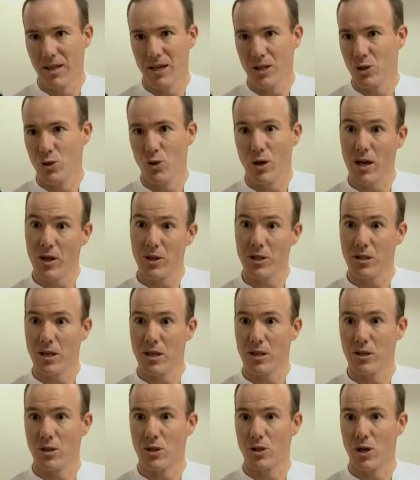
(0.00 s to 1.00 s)
that's your health
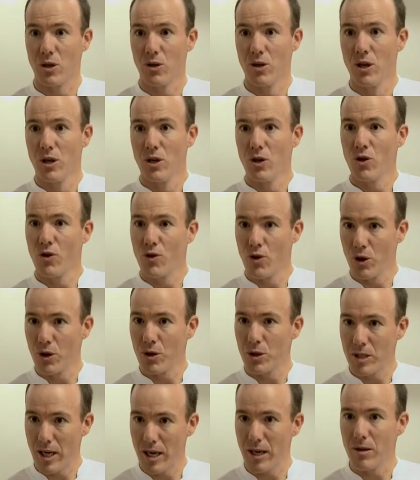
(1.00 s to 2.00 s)
status. So you've got
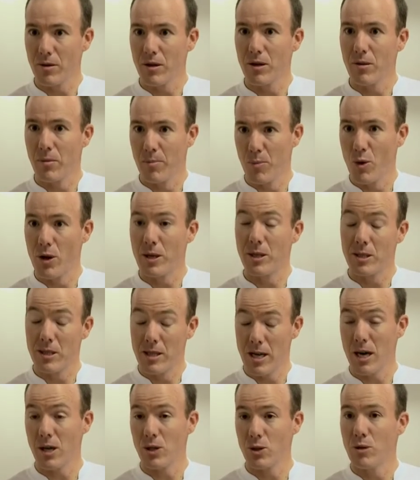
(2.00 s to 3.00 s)
to take the points
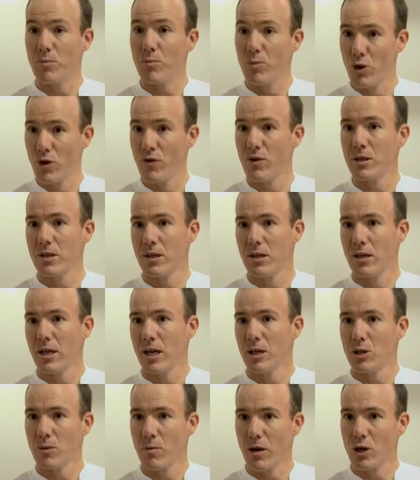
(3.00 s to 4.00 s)
now to improve it
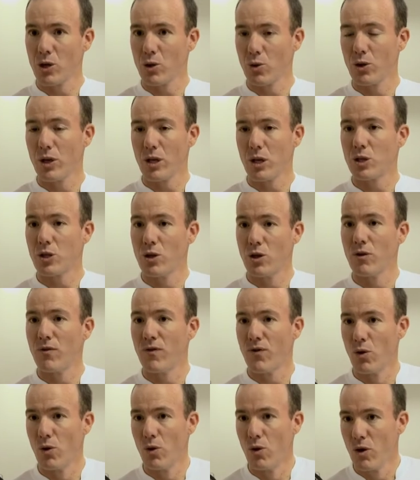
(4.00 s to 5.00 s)
and to make sure that it's good
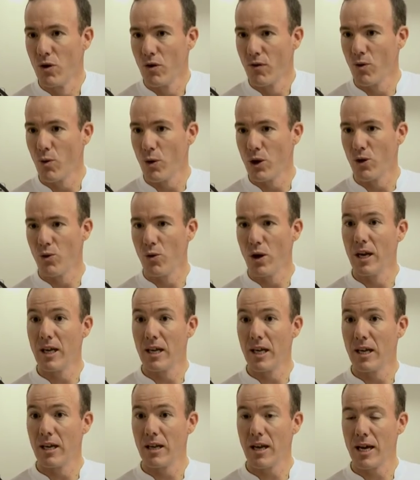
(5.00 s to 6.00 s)
for, for when you really
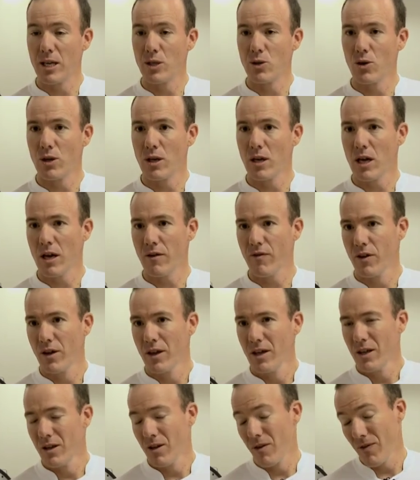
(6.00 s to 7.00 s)
need it later on in life.
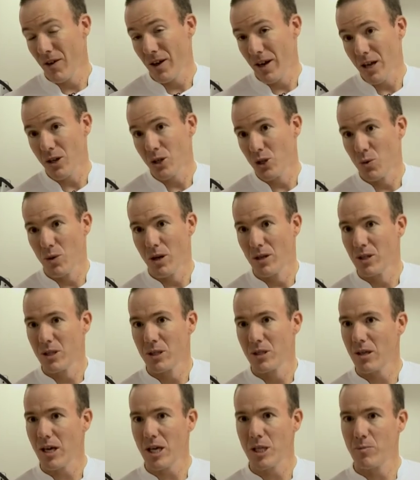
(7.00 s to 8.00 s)
The financial
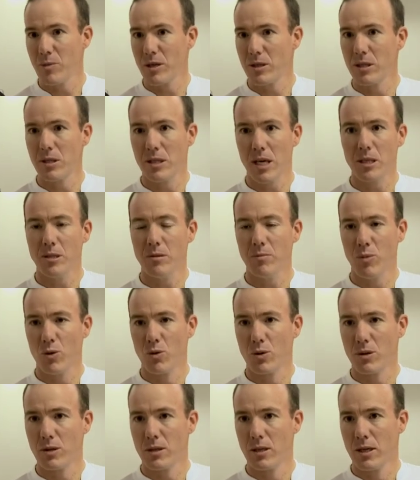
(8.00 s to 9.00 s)
wellness aspect is as
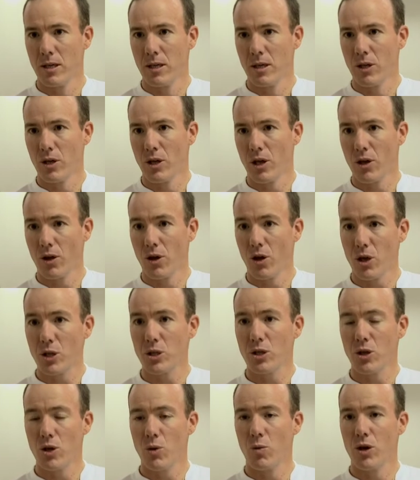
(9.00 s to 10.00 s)
important. You know, the
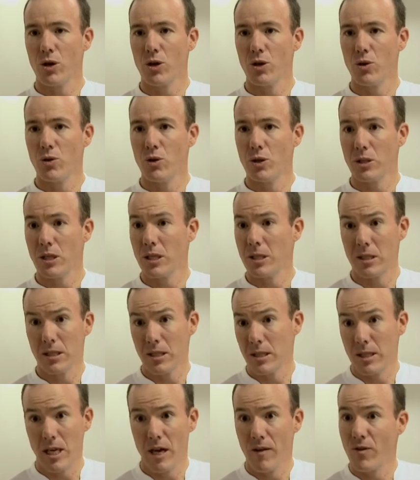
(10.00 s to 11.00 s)
last thing you want to do is, is,
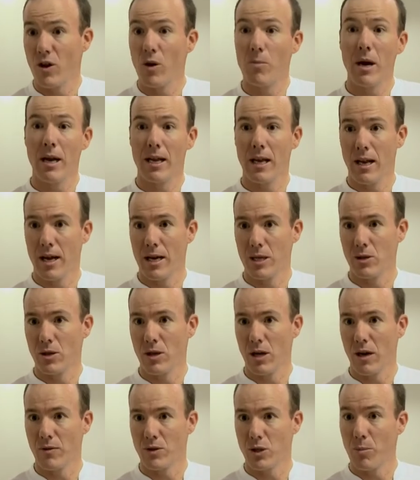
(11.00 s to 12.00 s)
is have no money later
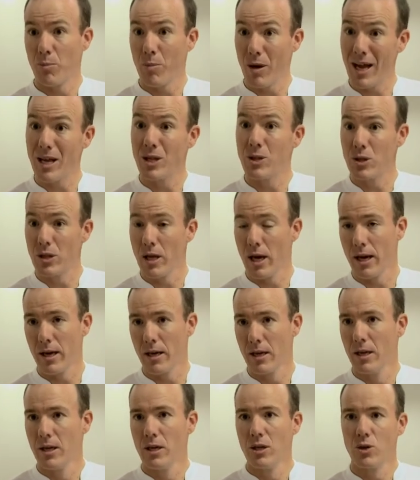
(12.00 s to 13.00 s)
in life. So plan
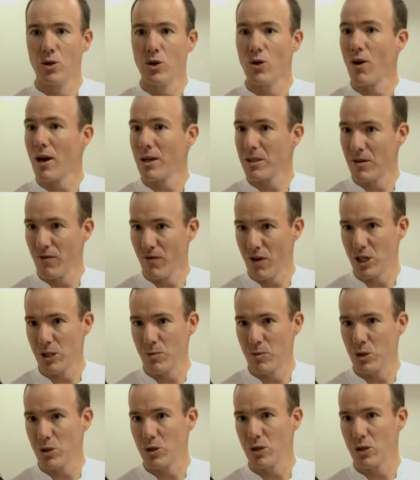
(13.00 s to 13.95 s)
today, do the right investments